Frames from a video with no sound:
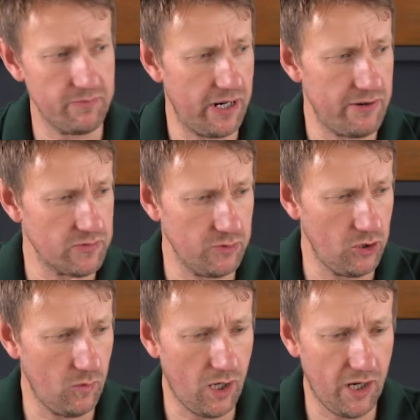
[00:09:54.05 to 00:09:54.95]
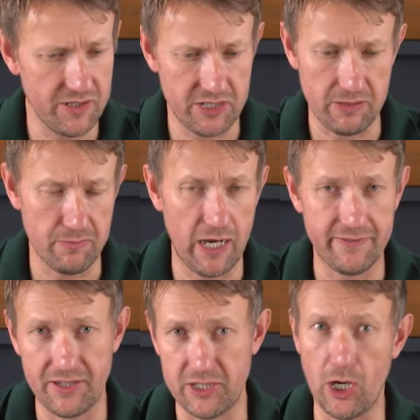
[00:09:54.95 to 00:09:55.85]
whereas worldwide you might have
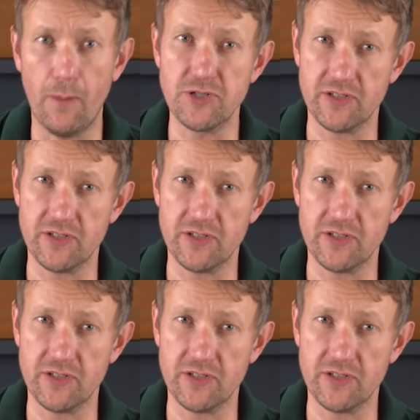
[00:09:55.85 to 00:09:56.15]
had the option